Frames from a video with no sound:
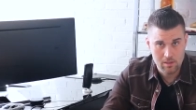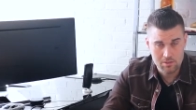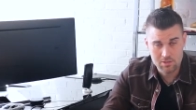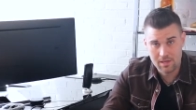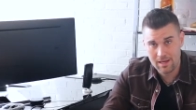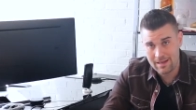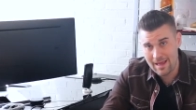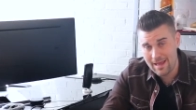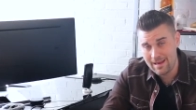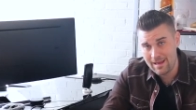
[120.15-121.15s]
So you got
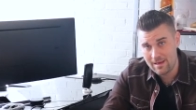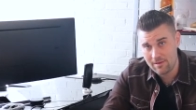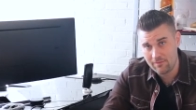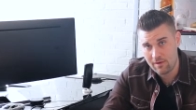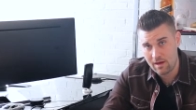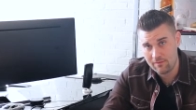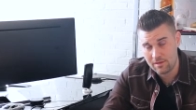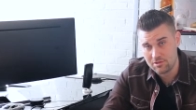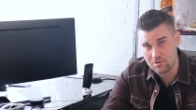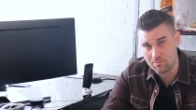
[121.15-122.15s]
885
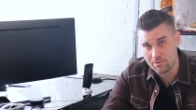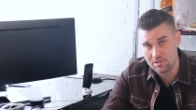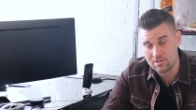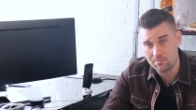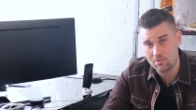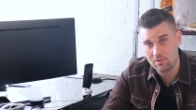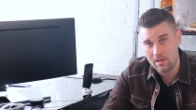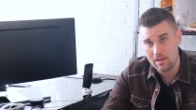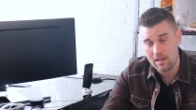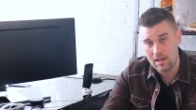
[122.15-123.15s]
that's your principal
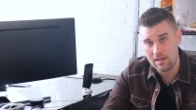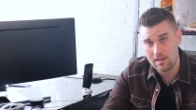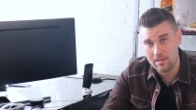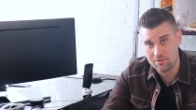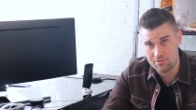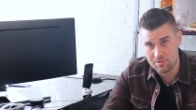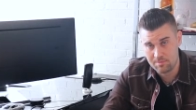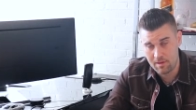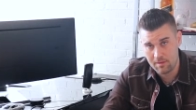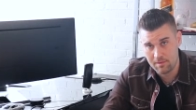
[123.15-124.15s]
and interest
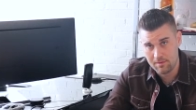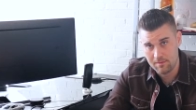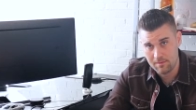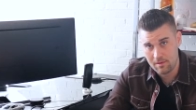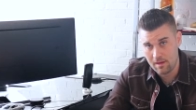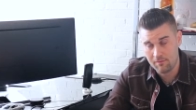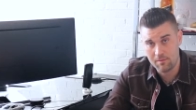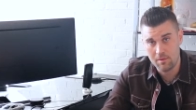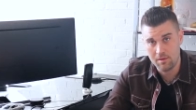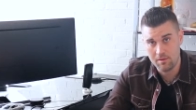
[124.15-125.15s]
payment every
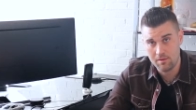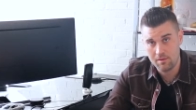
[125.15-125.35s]
month.